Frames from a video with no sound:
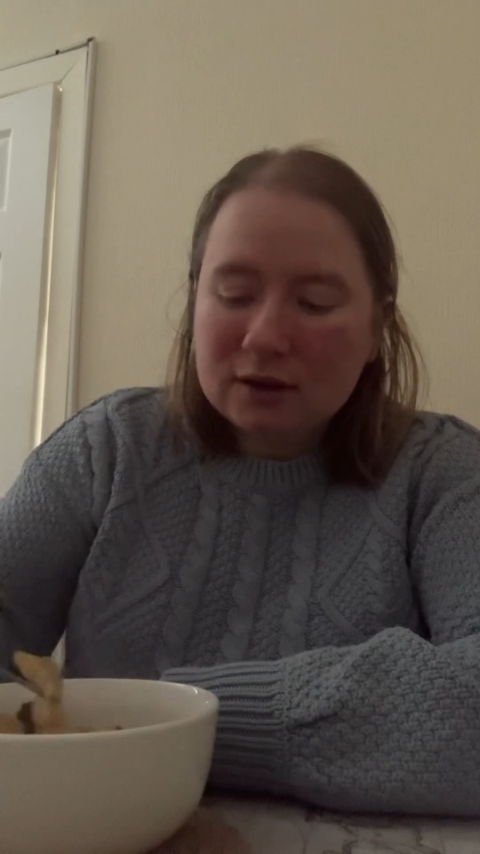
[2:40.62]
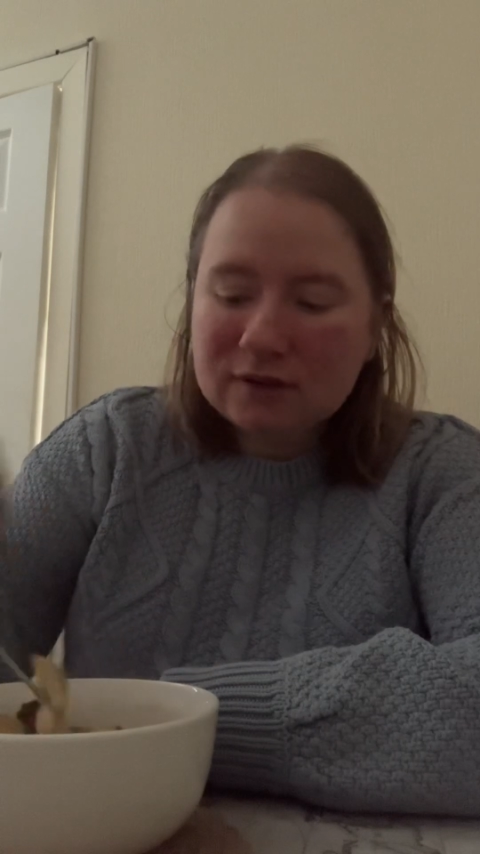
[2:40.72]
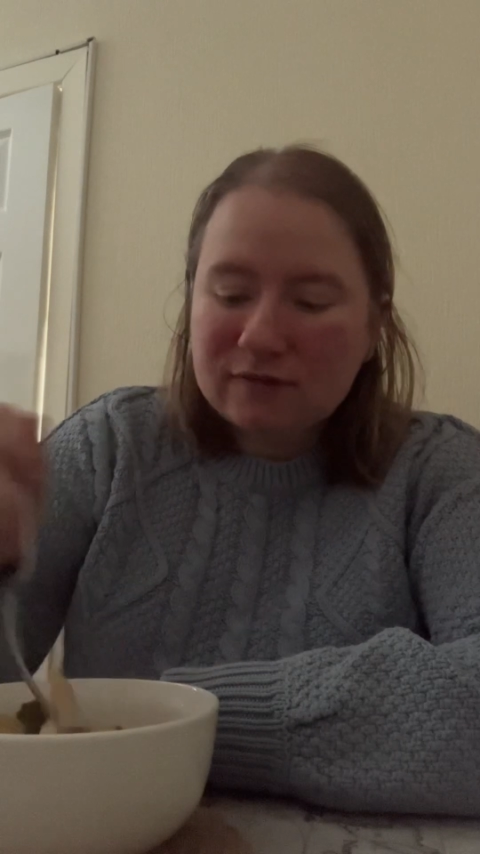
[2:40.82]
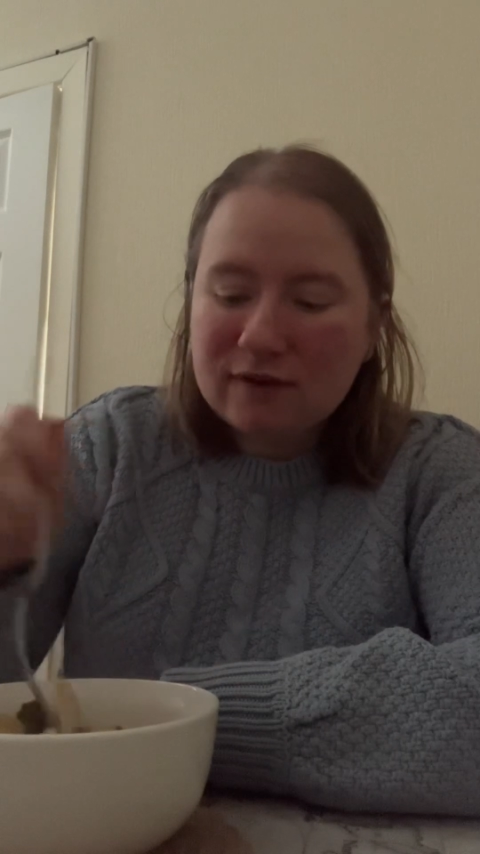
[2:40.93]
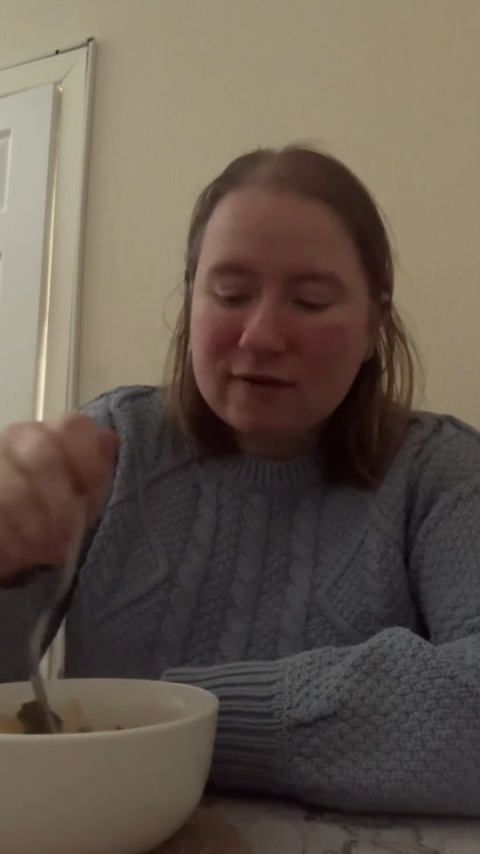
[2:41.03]

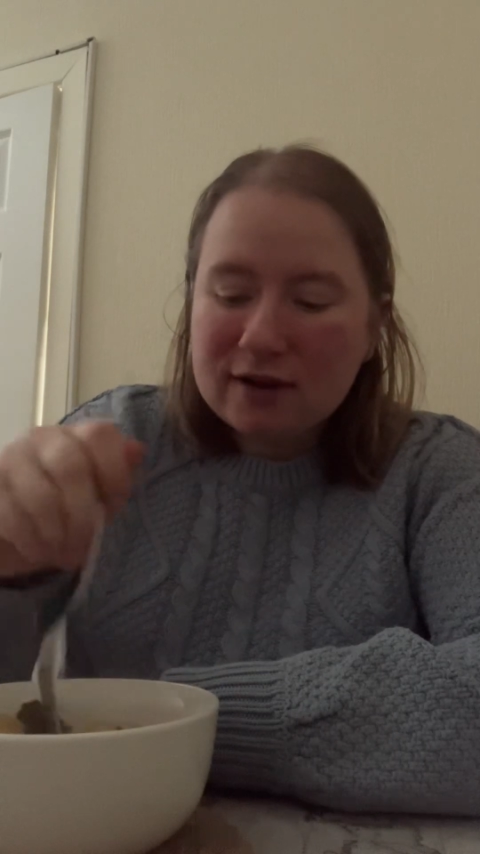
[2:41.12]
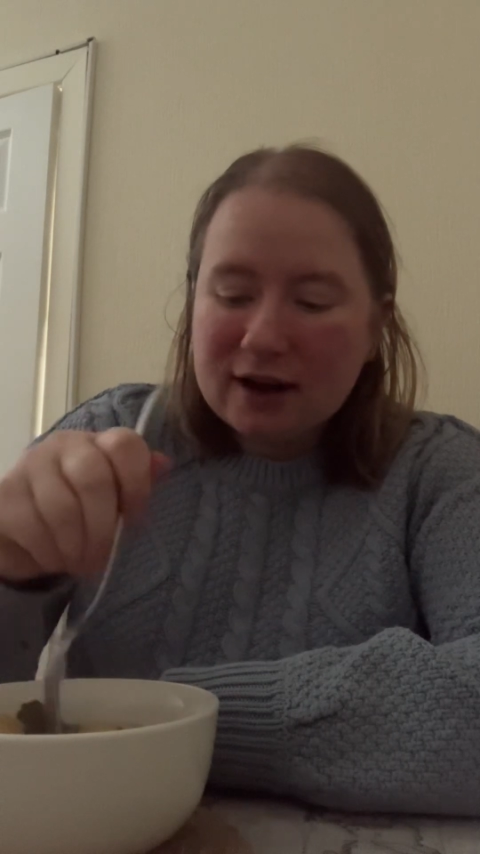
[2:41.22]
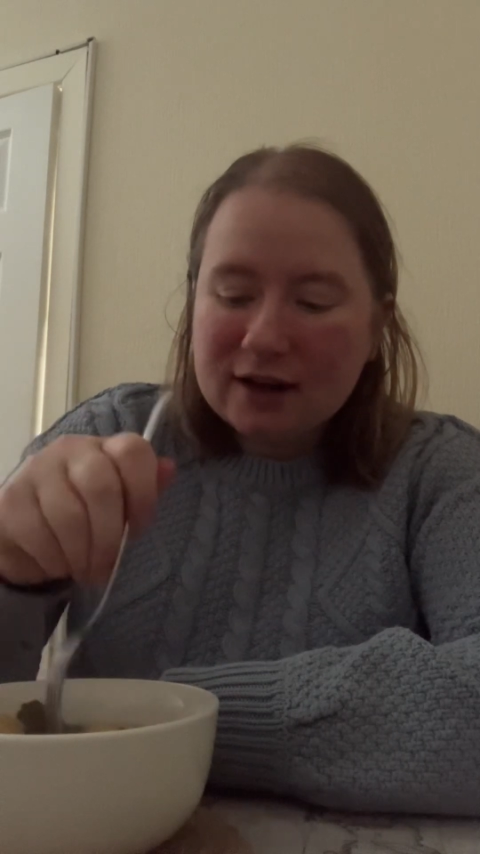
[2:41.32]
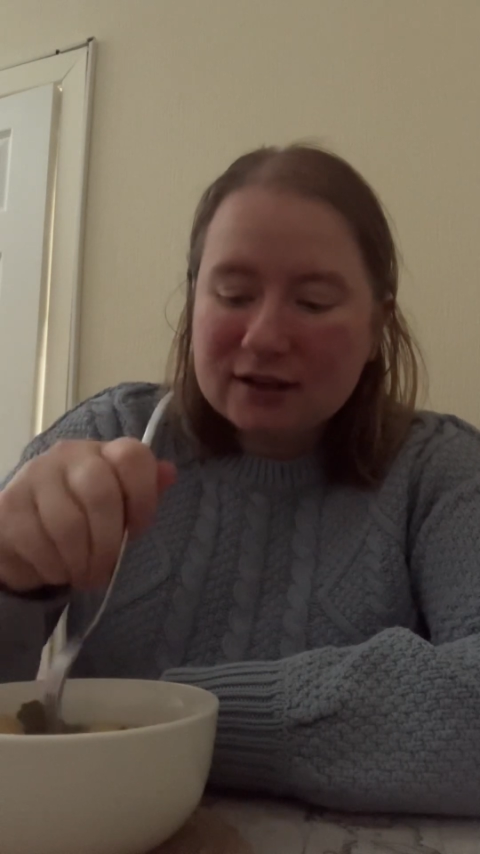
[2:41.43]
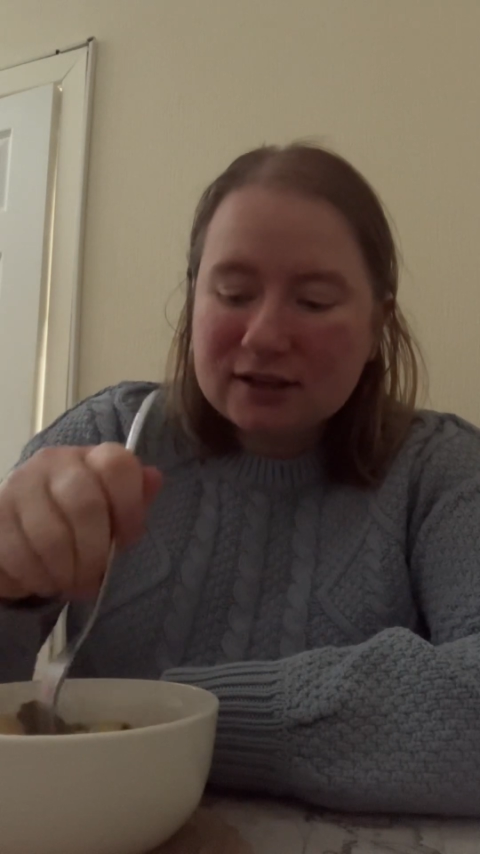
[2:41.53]
It's very
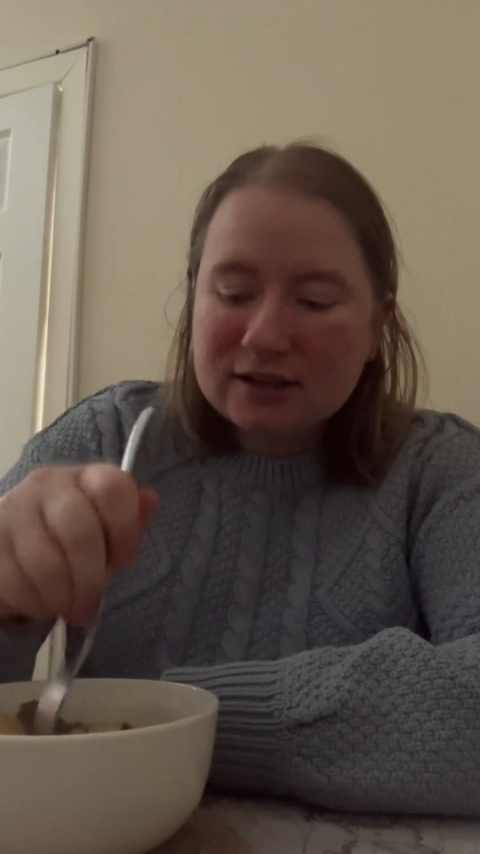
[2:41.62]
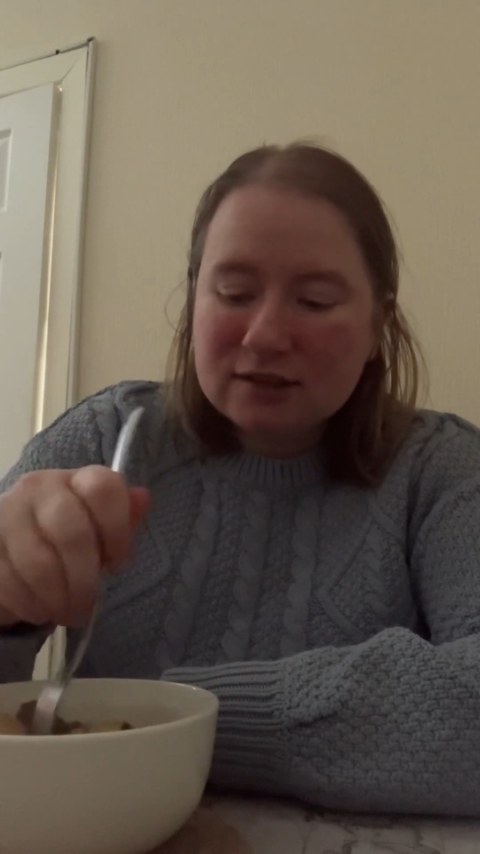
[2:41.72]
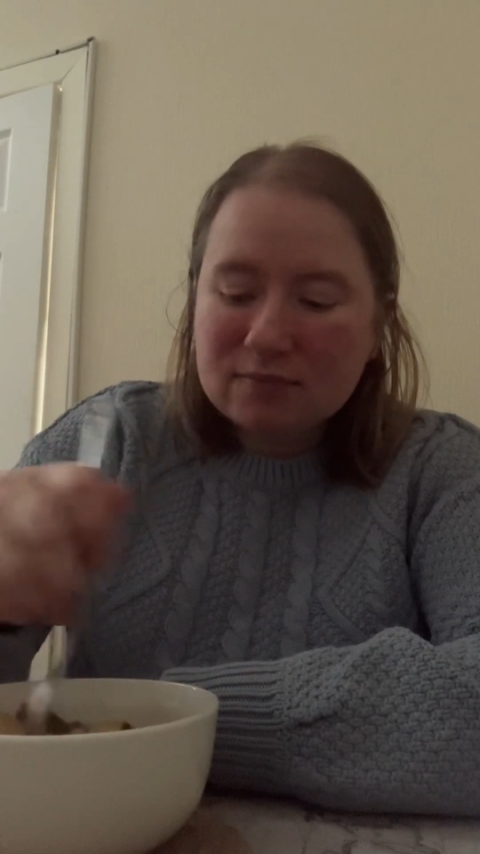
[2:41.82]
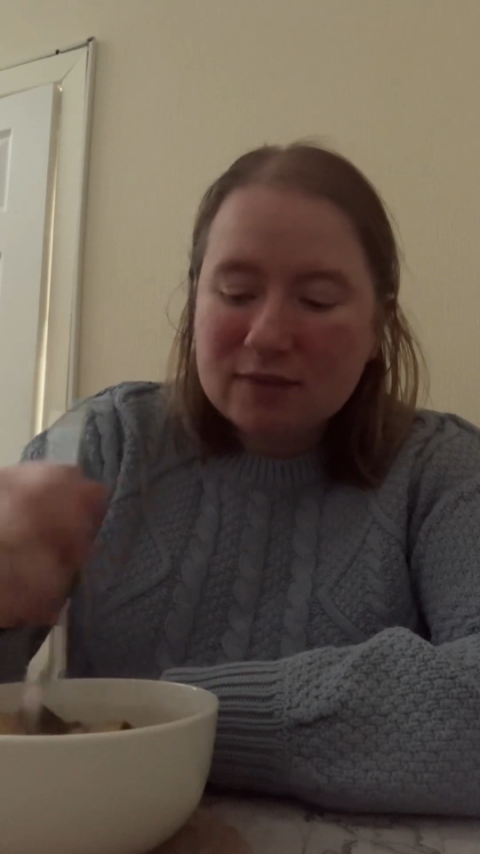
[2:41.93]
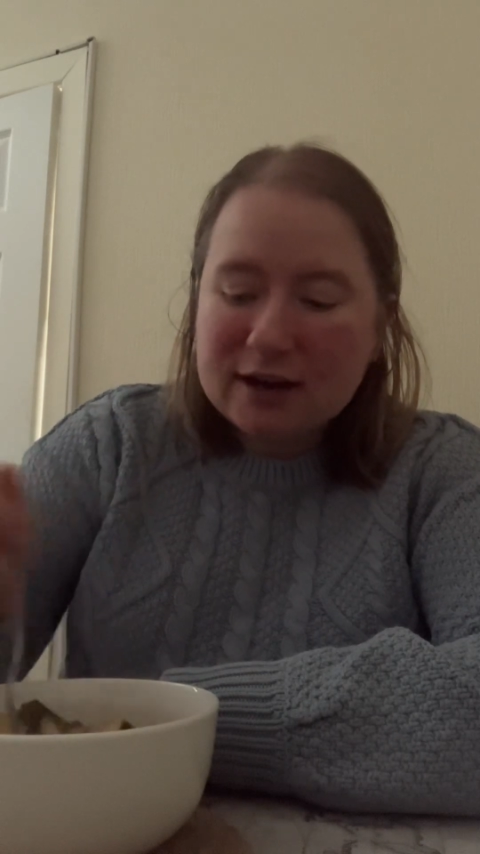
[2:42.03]
nice, and
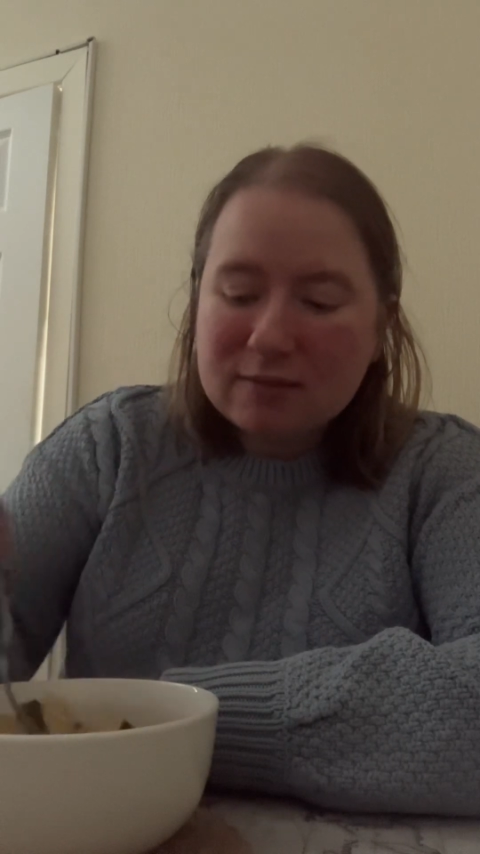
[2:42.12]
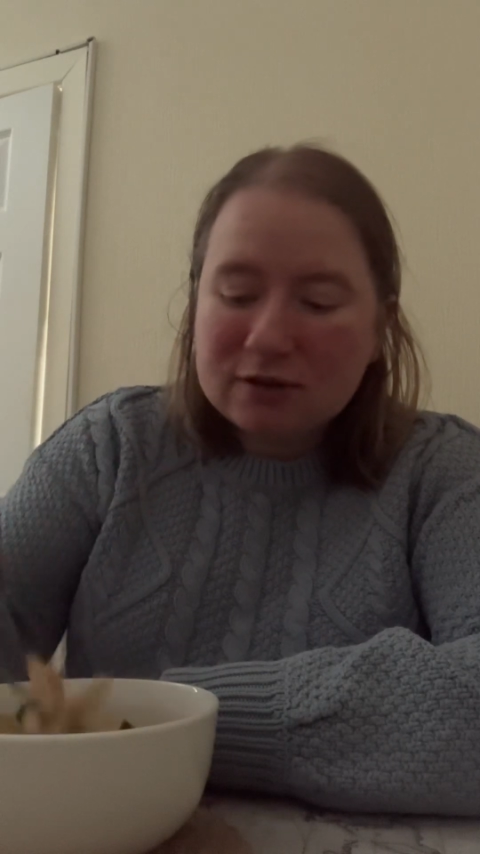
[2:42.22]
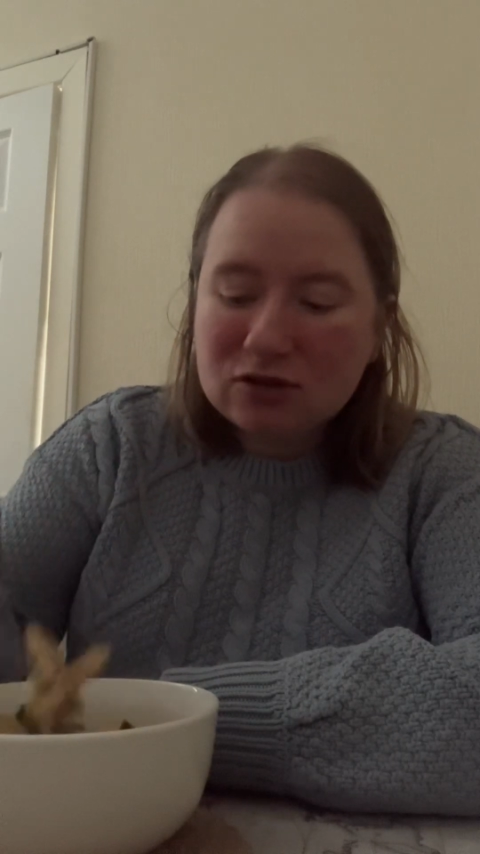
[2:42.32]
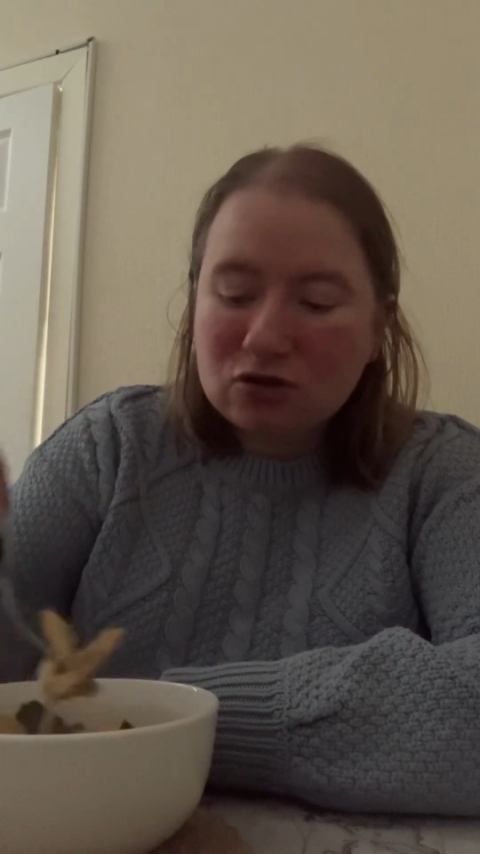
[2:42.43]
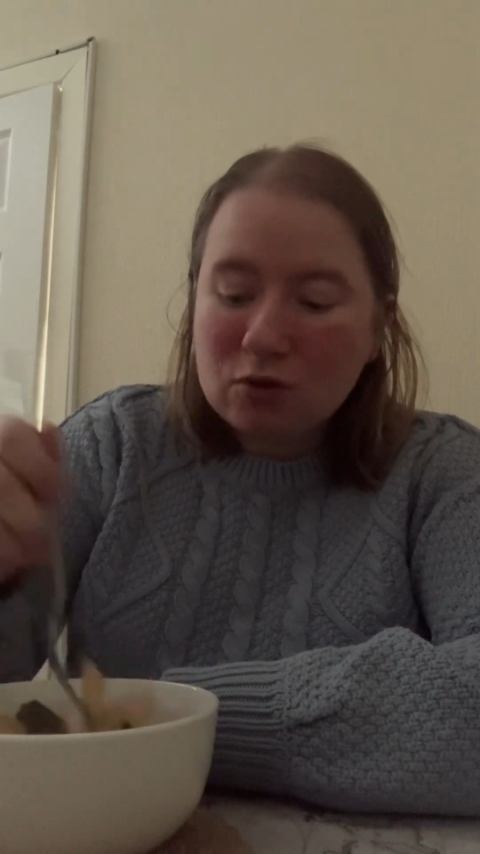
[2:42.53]
it's making my
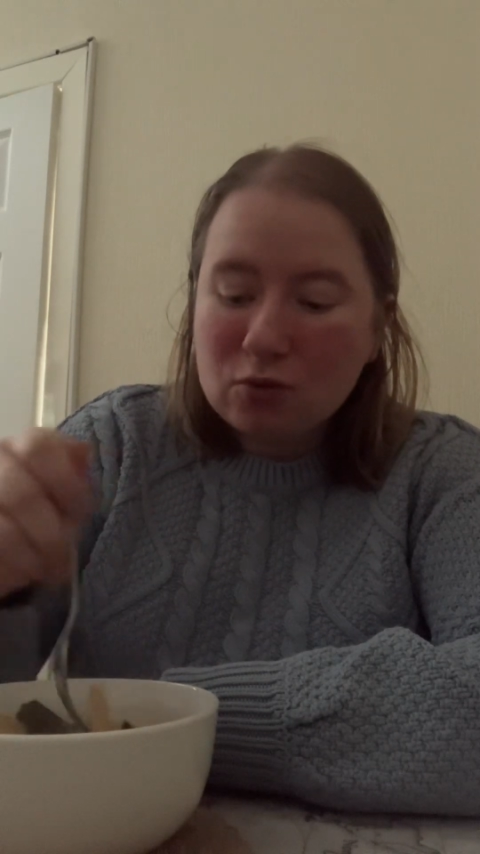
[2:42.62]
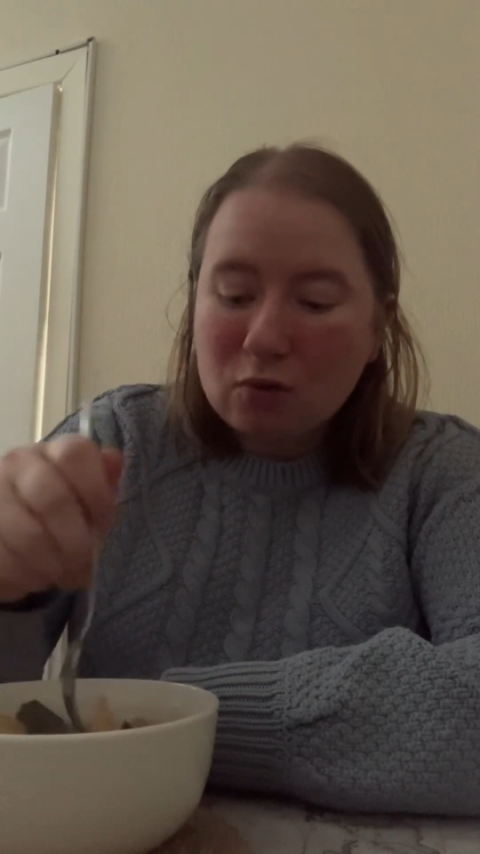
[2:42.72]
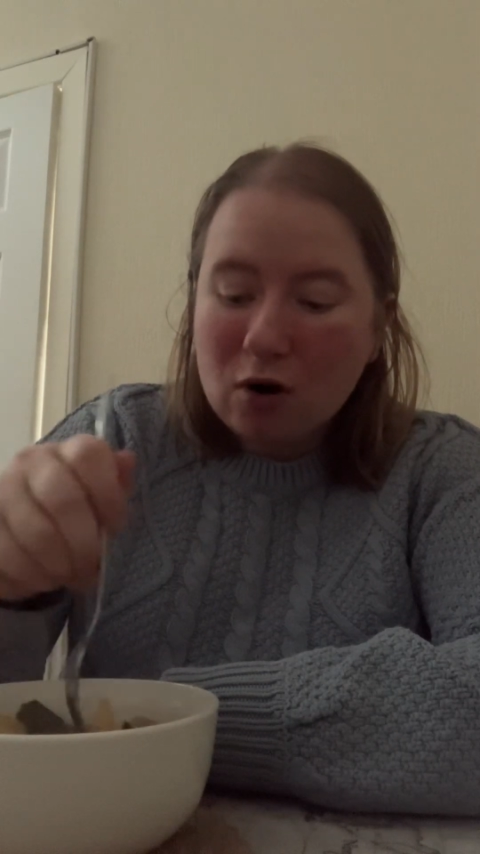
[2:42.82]
stomach